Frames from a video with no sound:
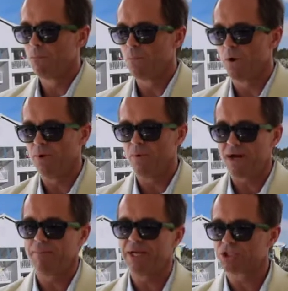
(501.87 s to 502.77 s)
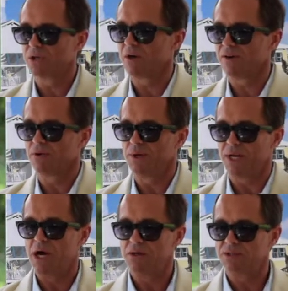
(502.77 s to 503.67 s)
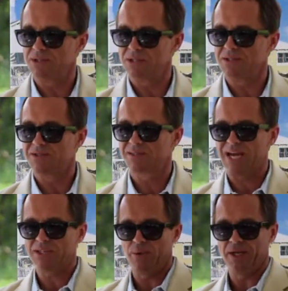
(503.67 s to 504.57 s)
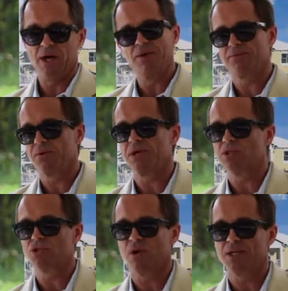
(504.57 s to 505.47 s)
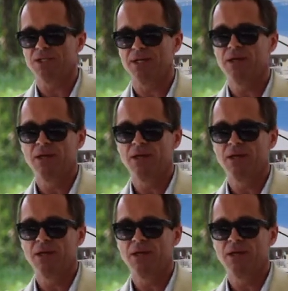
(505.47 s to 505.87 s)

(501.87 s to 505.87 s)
What we want to make sure everyone knows is, as we go through construction,